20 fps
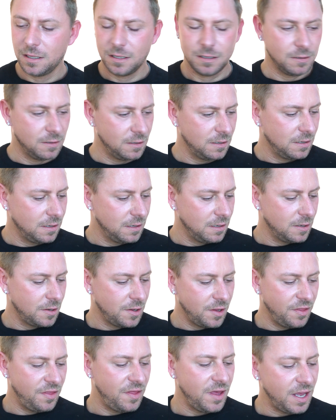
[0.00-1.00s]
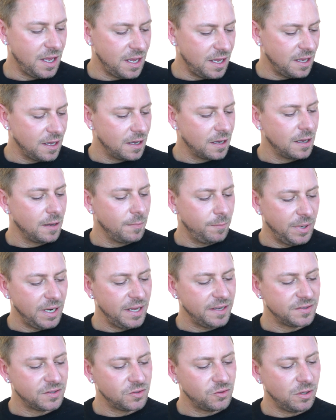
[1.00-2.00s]
the
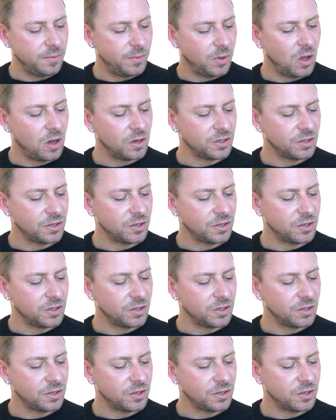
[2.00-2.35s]
Bliss Triple